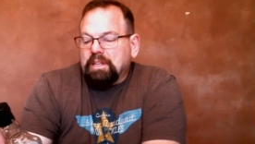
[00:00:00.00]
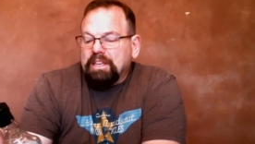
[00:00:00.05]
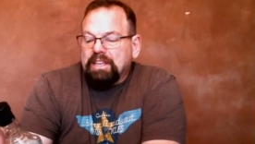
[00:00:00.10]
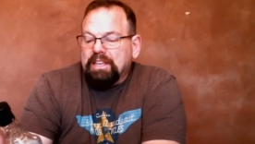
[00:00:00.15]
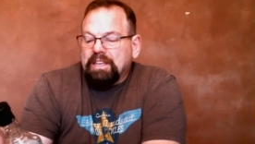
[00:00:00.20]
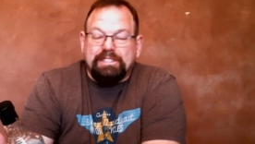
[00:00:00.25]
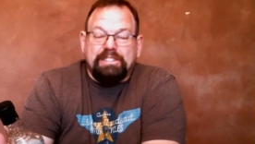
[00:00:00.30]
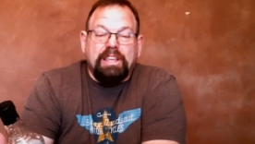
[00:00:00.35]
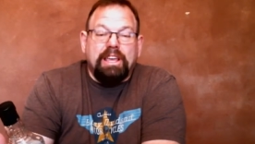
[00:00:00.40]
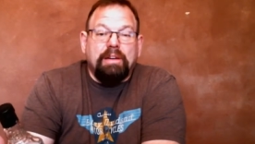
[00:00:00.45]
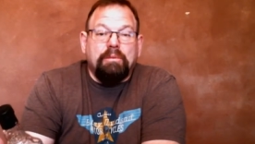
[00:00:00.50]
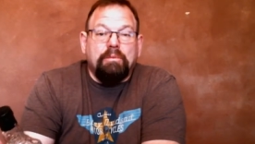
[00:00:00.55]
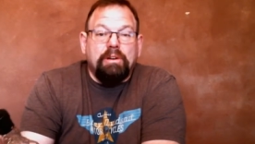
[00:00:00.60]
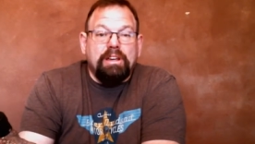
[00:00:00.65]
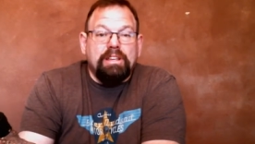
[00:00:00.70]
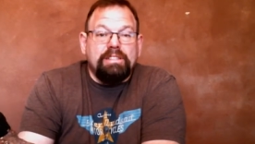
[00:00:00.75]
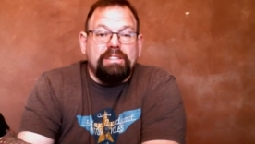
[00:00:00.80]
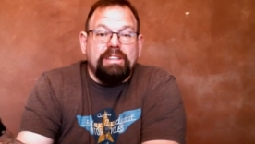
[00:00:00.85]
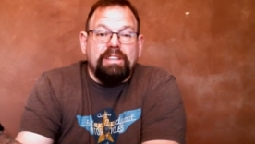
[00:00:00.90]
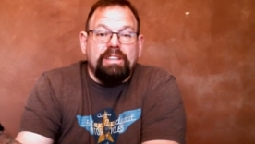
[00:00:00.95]
His thing
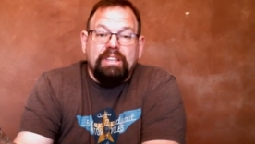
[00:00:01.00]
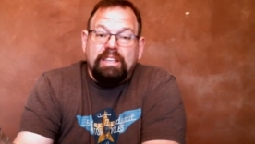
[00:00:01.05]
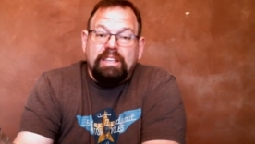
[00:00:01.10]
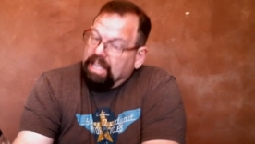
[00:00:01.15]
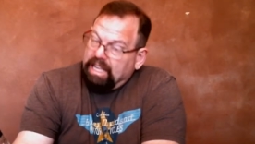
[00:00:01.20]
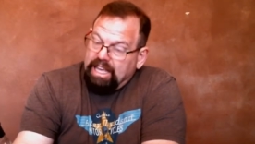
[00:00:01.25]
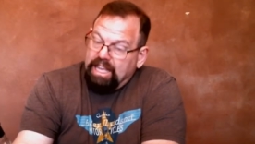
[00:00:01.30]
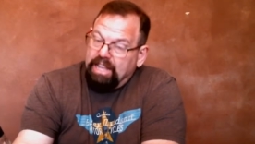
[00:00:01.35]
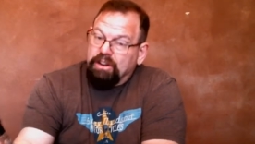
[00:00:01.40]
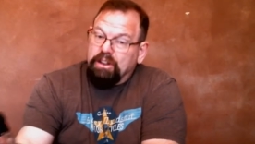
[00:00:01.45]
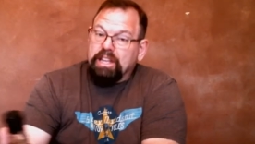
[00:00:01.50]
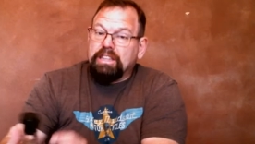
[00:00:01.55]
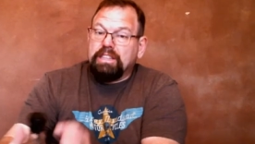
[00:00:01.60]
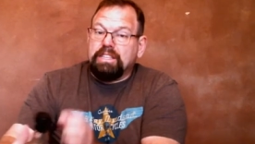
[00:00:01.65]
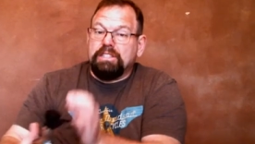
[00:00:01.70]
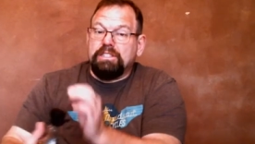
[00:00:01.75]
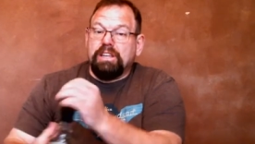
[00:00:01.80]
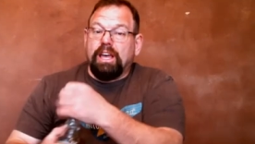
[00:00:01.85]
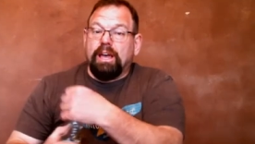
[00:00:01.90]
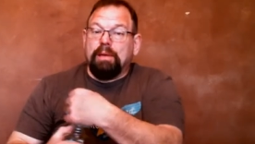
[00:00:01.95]
was it'll get the
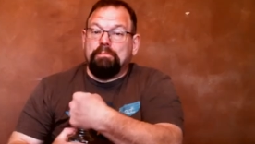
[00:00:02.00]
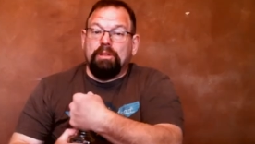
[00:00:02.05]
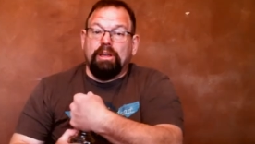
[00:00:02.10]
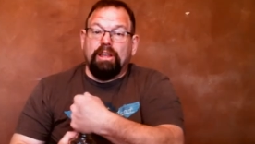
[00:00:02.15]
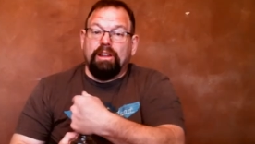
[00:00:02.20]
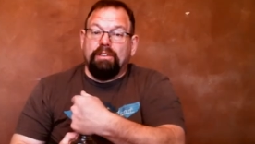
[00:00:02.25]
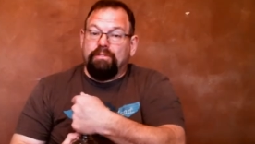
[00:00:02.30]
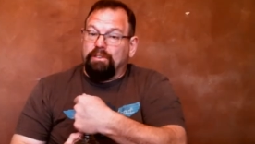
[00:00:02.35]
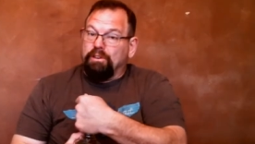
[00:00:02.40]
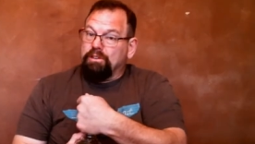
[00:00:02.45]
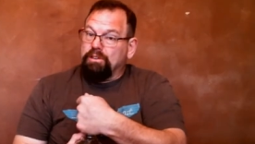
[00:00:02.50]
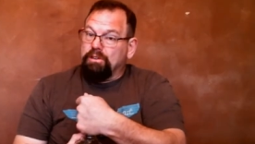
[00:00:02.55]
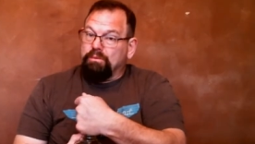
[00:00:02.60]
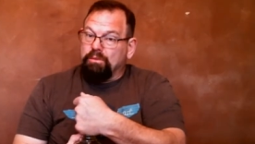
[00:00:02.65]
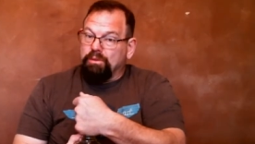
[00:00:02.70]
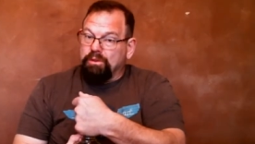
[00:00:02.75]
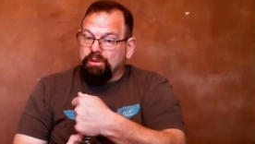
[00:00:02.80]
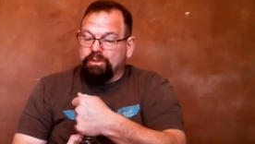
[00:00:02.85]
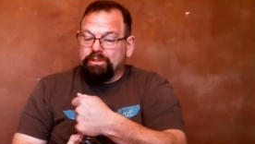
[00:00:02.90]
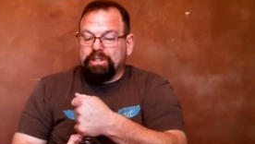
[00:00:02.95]
job done if all you
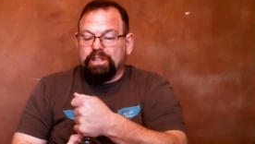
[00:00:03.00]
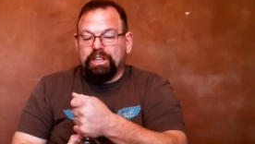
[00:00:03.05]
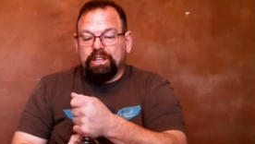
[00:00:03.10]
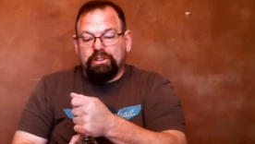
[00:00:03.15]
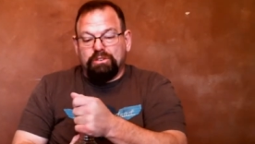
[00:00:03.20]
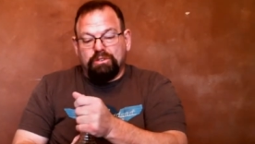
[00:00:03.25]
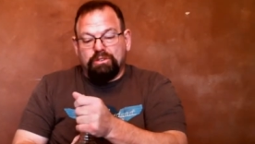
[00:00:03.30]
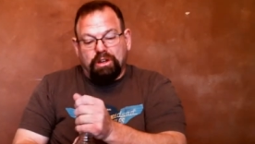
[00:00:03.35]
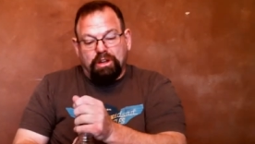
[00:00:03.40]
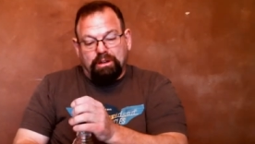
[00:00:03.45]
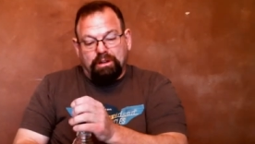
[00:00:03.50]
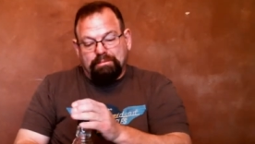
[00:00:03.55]
want to do is get drunk.